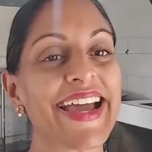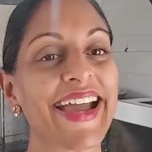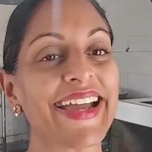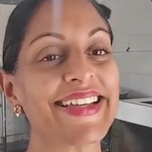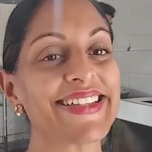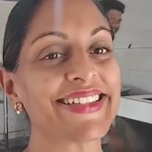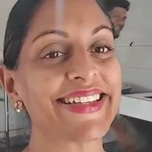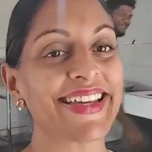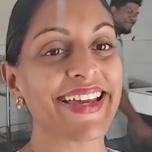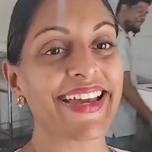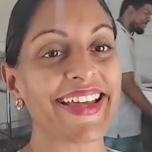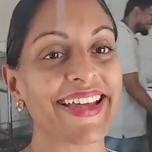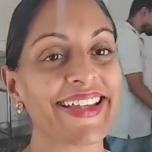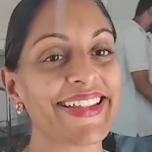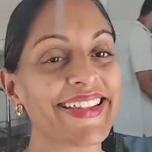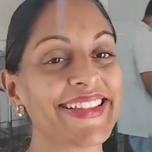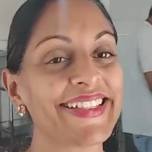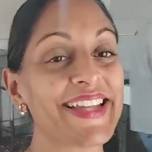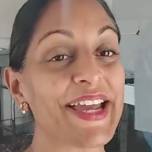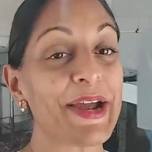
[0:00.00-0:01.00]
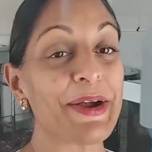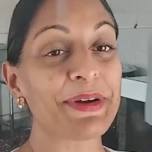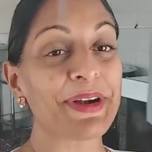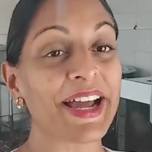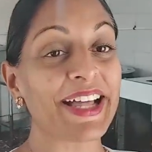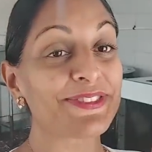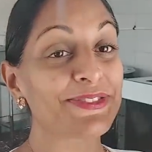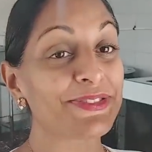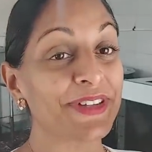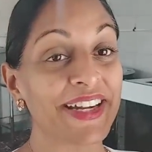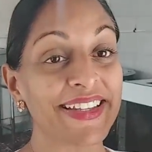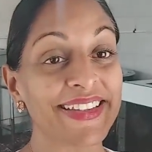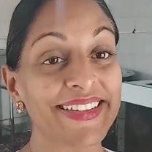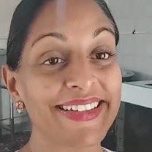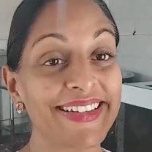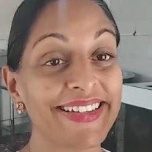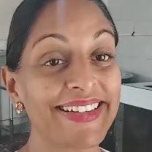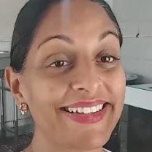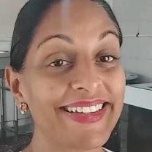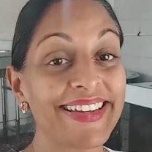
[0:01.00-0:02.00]
guys here, they're real
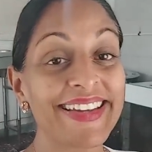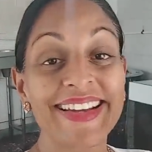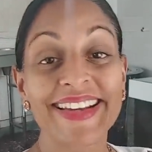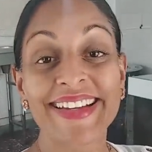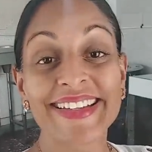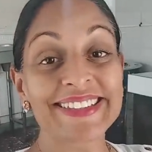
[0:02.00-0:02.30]
friendly,